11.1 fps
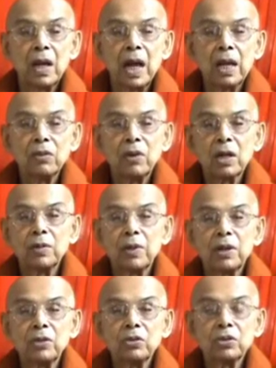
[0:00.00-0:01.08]
And
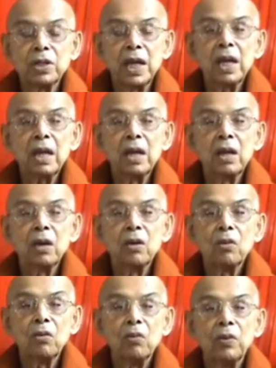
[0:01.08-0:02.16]
whatever you say
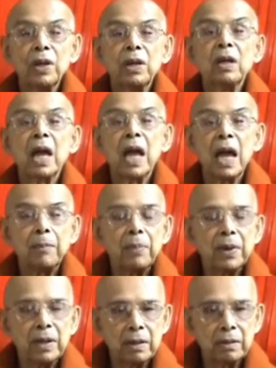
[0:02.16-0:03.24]
will happen.